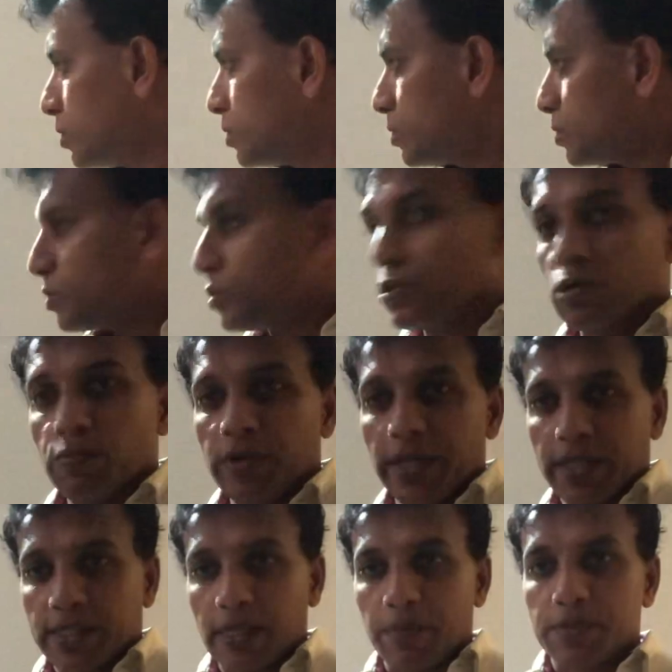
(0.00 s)
So
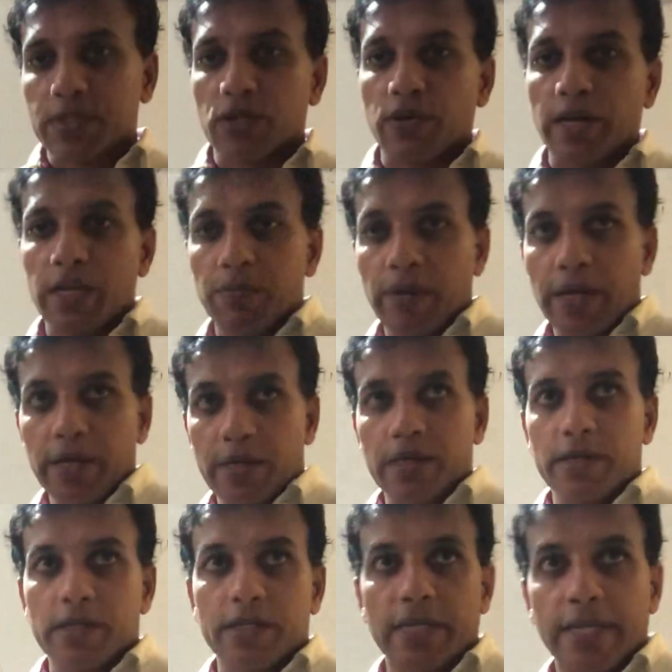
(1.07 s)
please subscribe
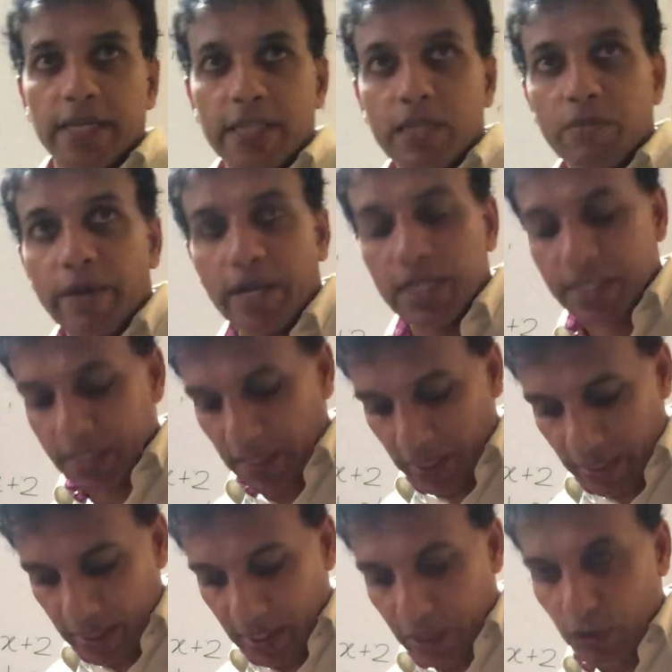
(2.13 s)
and click the bell
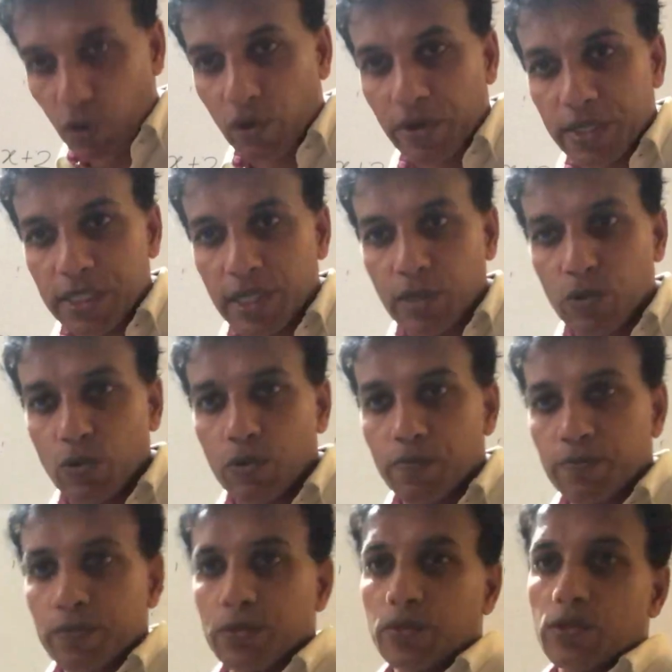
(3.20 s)
sign, then you will receive
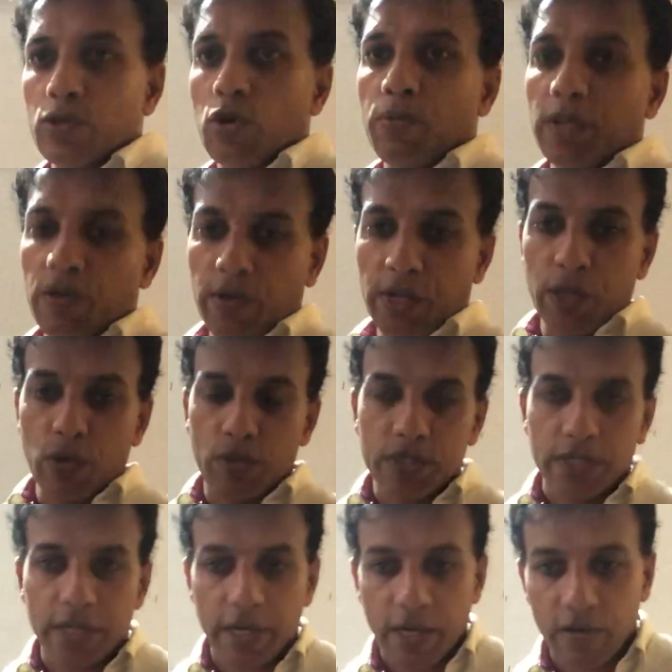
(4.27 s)
so many videos
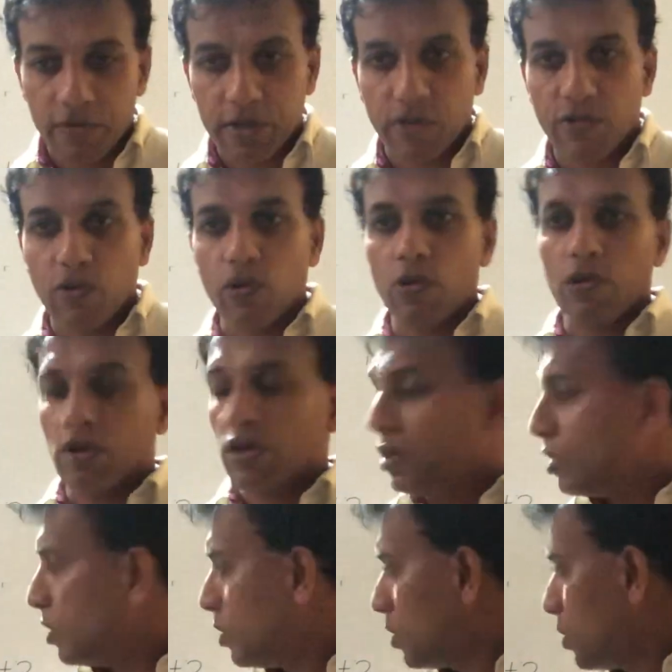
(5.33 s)
here. After full
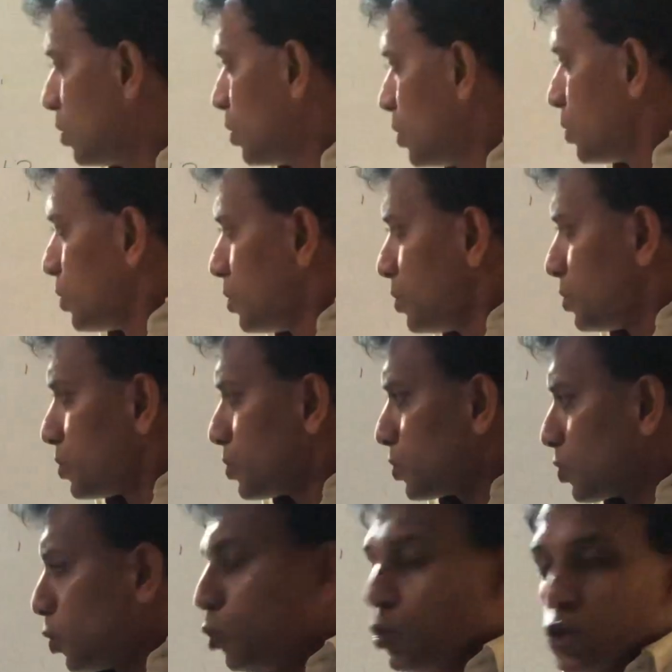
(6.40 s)

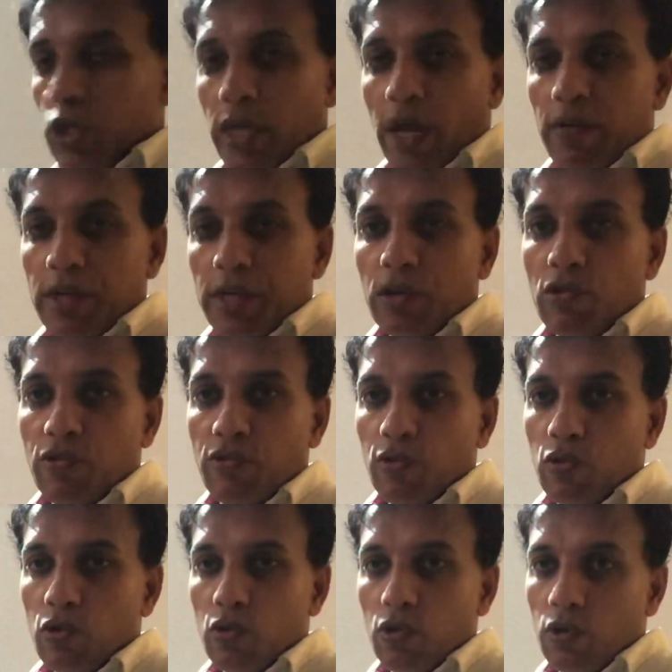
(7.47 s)
solution, I will give
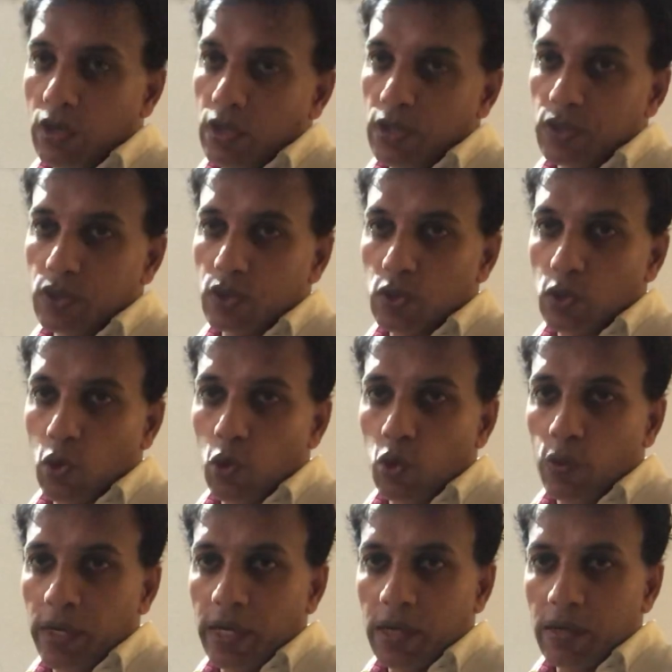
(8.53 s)
full
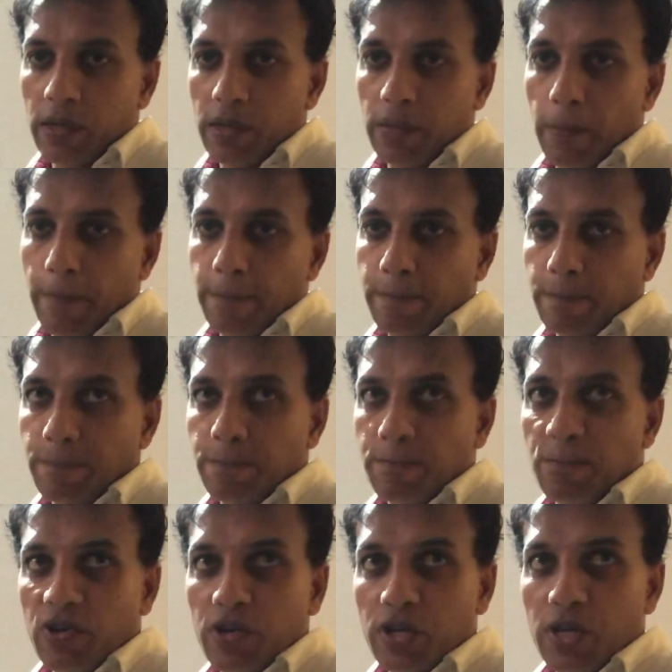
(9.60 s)
solving
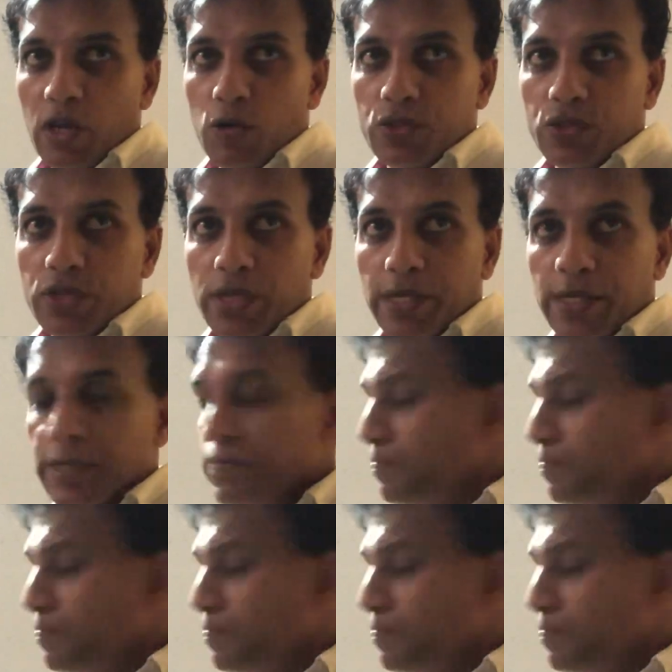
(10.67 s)
workouts here.